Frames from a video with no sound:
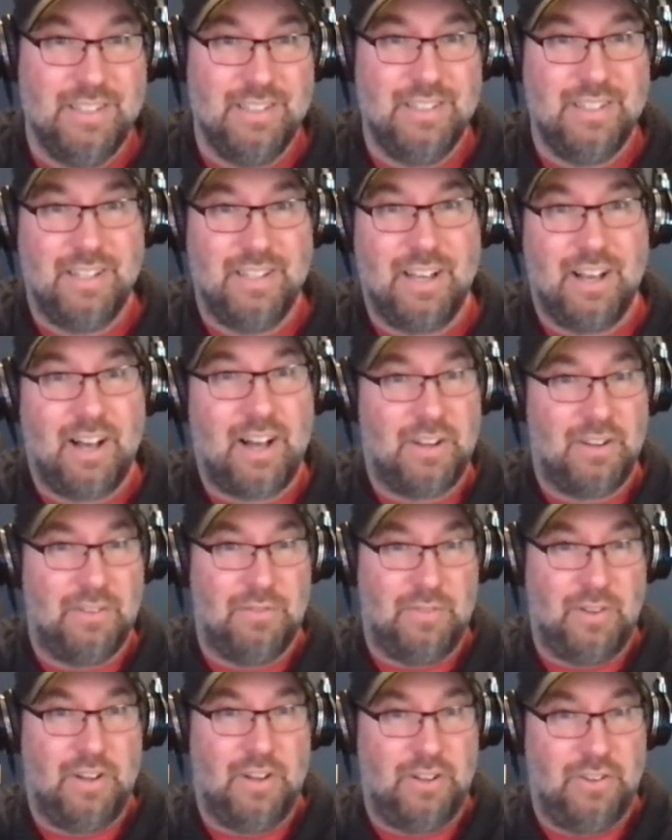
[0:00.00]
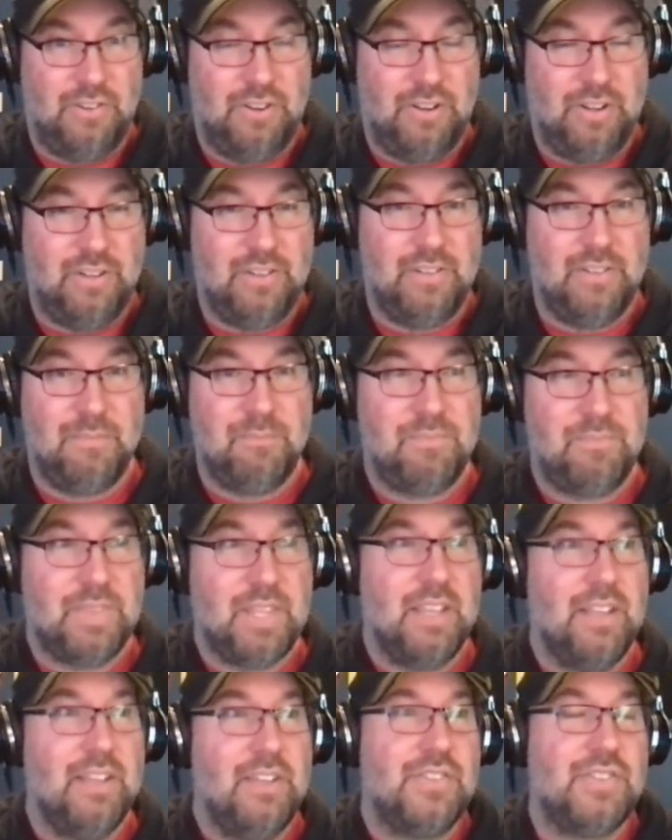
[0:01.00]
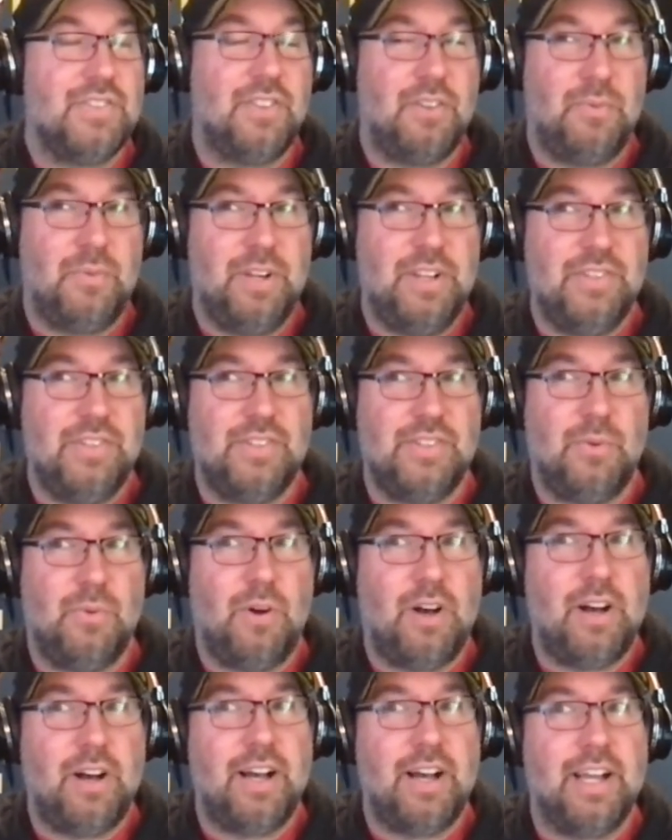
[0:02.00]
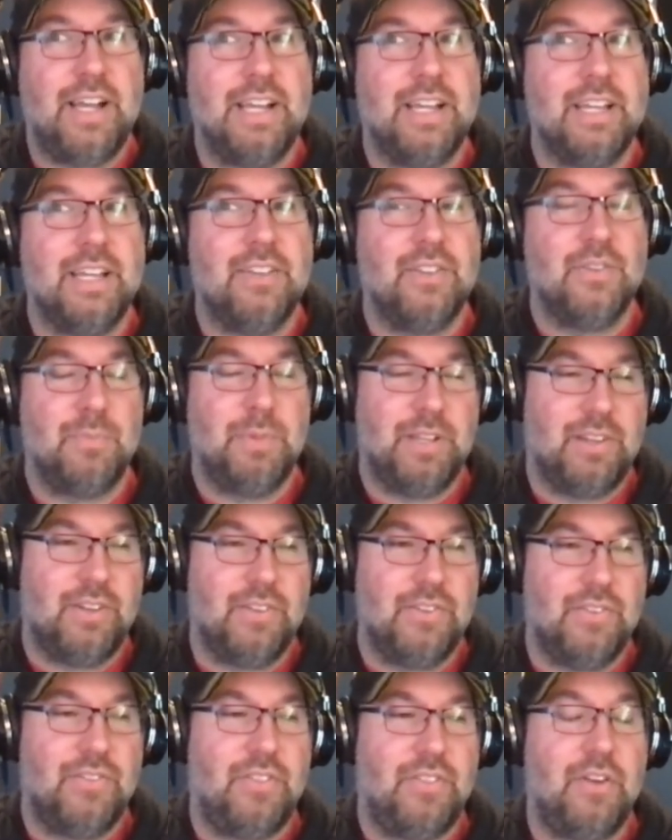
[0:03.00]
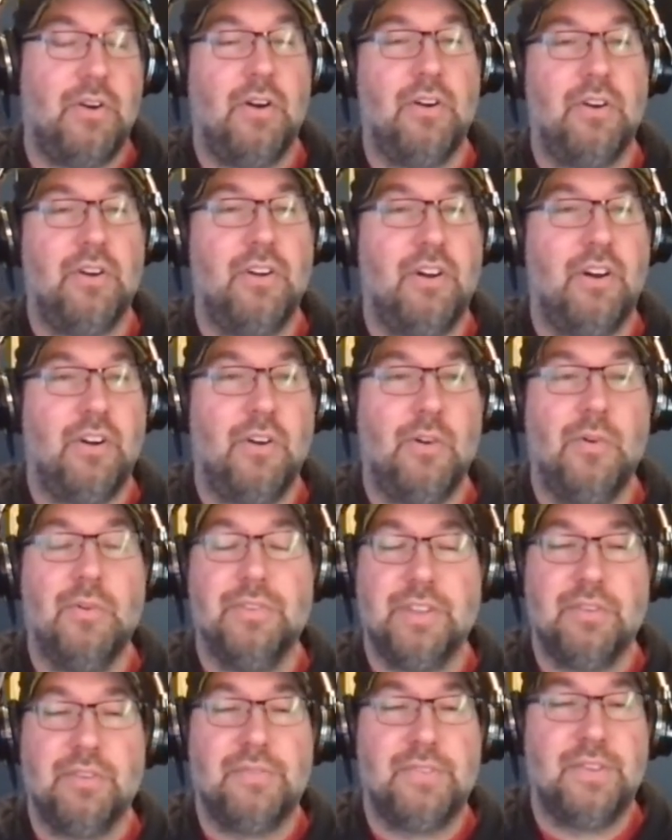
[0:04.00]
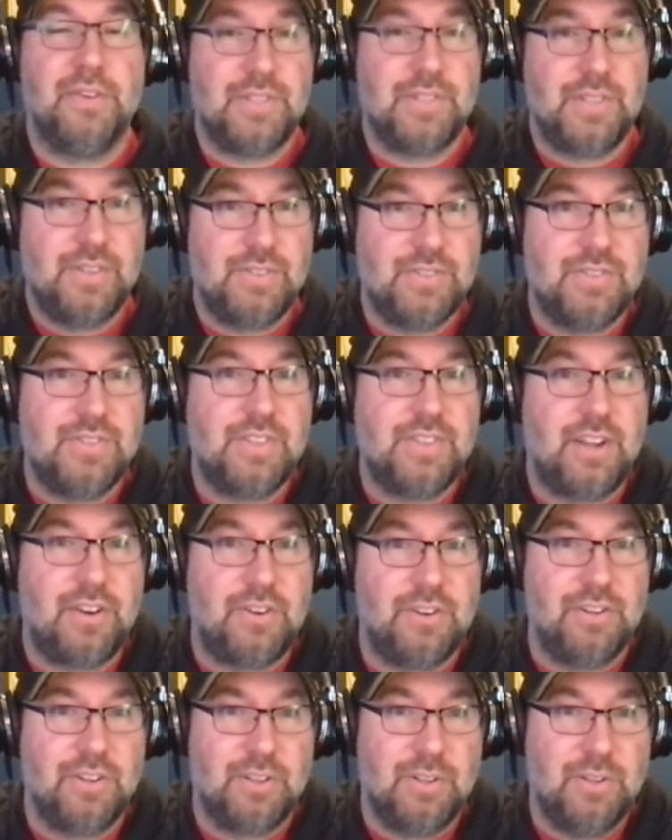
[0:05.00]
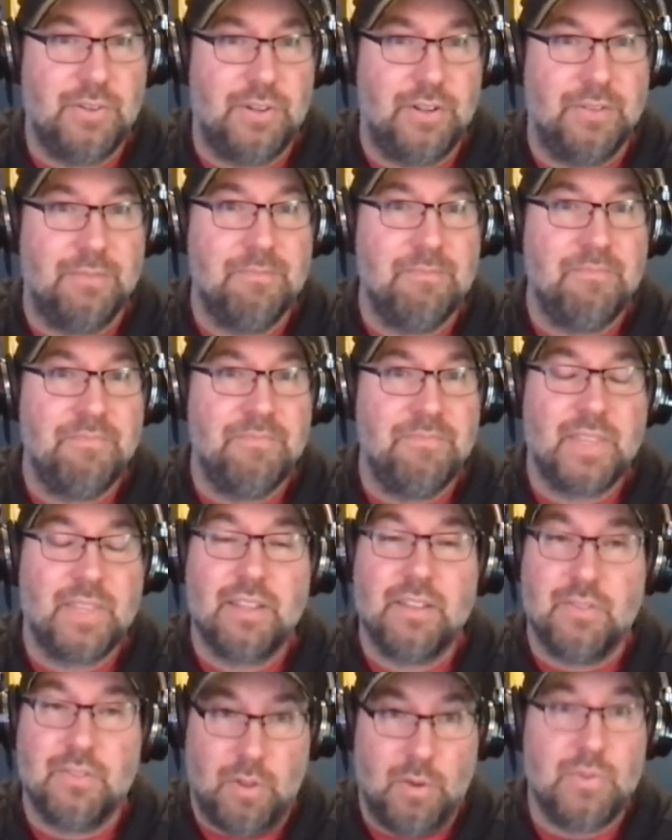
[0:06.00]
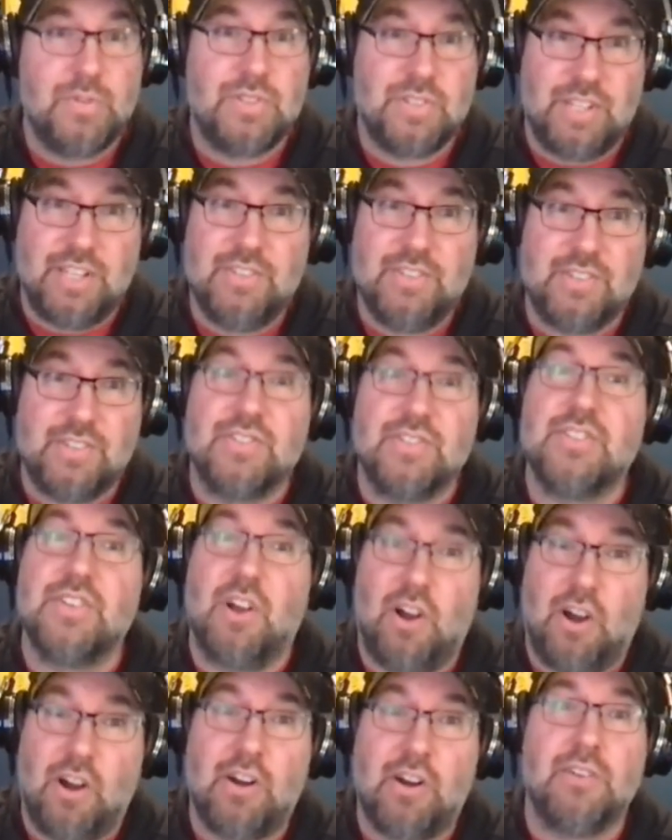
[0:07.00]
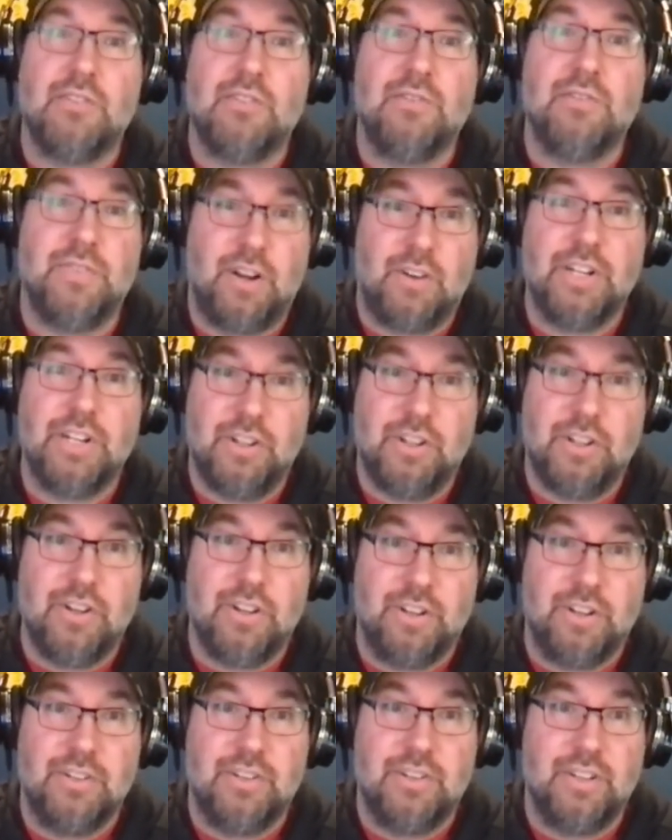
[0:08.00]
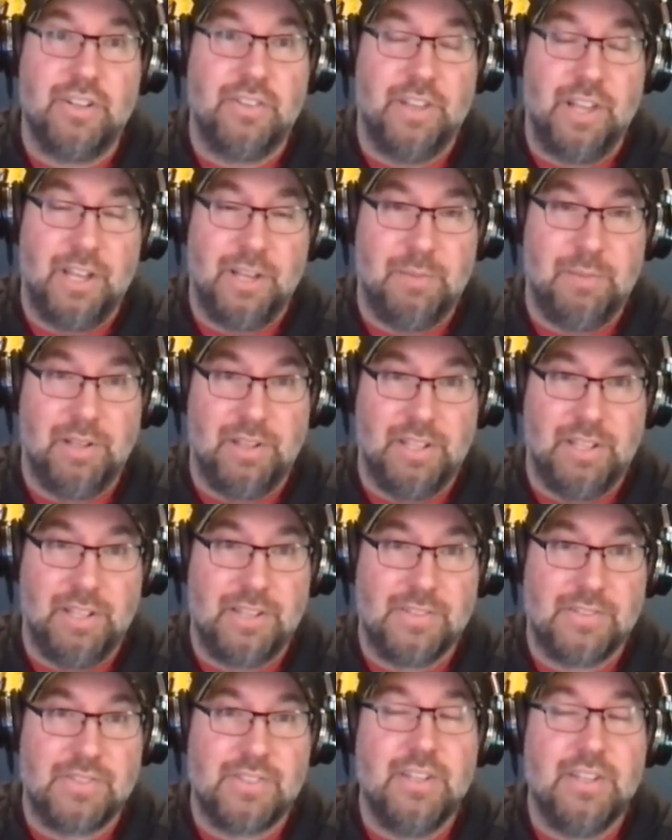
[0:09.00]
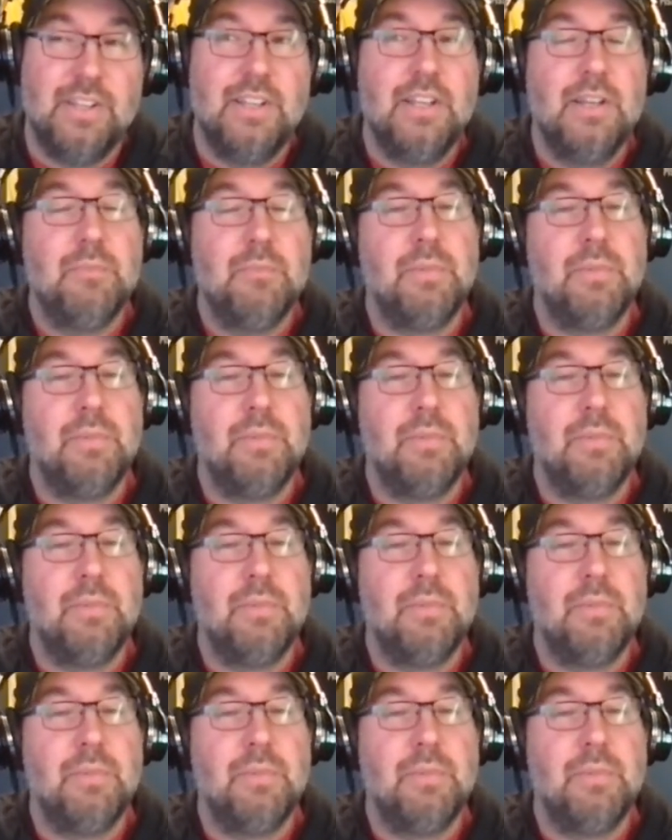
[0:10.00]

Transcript: out of 100 so the reason why is because there are only a few seasons that are included. Mm-hmm. Those seasons are very good in the MLEs, but it